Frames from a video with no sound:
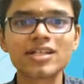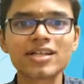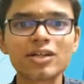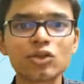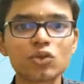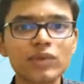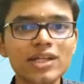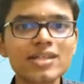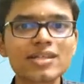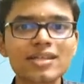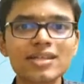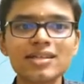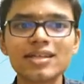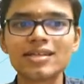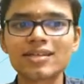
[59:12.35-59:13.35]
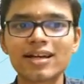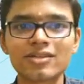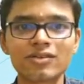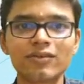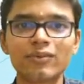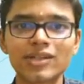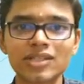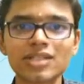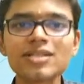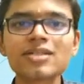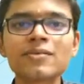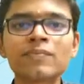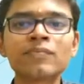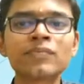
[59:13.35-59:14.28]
and you will see these kinds of questions.